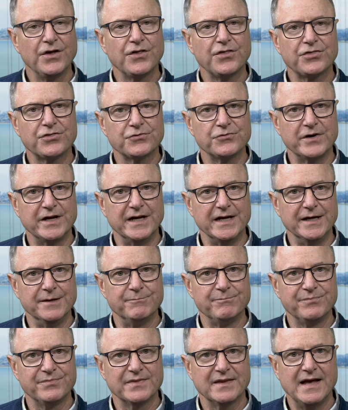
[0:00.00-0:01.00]
3.
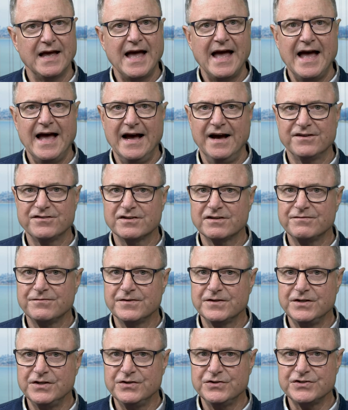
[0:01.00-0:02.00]
As a
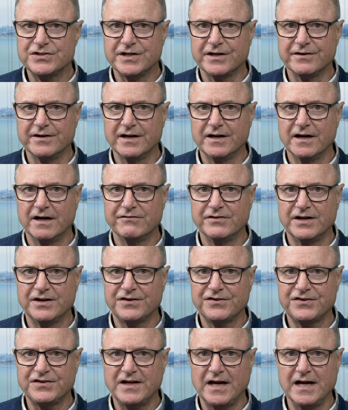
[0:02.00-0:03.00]
fiduciary of an
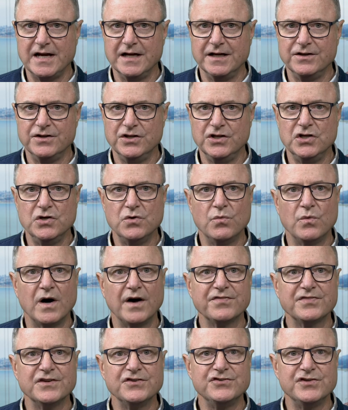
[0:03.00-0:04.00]
estate, you
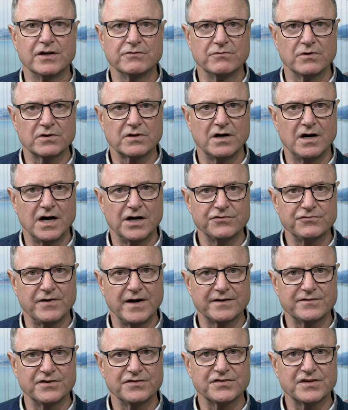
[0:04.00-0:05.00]
want the general
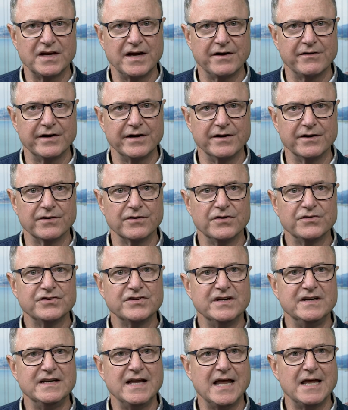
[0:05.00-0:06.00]
contractor's carrier
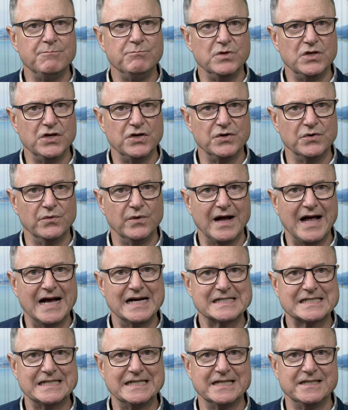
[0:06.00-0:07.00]
to name you
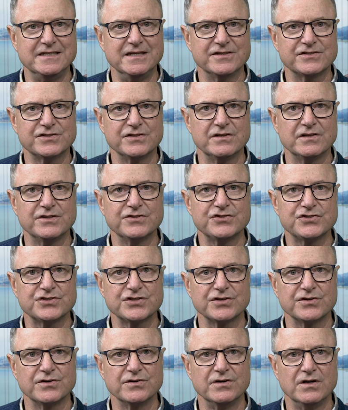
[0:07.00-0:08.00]
as an additional
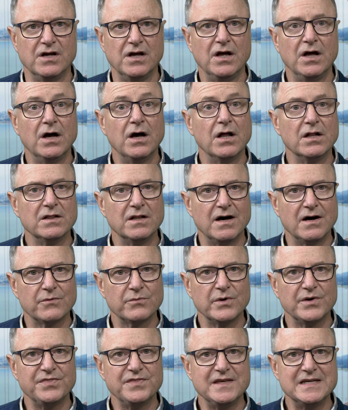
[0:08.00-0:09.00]
insured, along
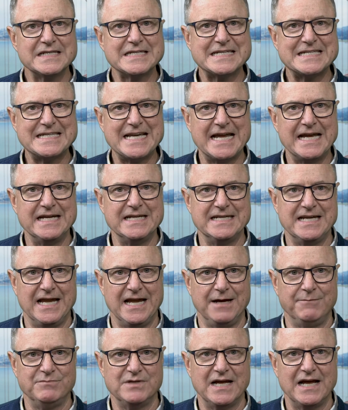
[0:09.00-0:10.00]
with the estate
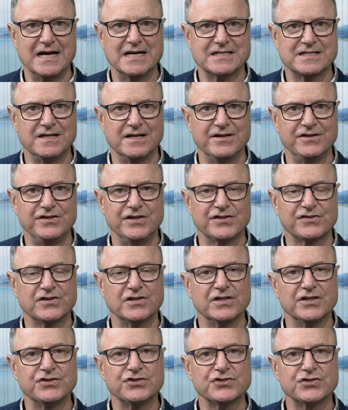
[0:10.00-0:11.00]
named as an
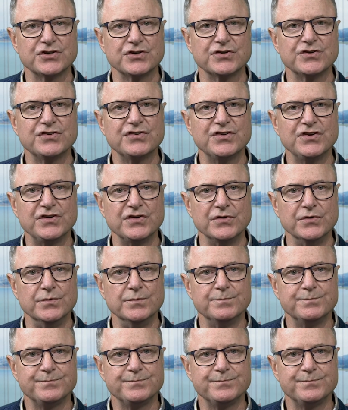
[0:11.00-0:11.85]
additional insured, too.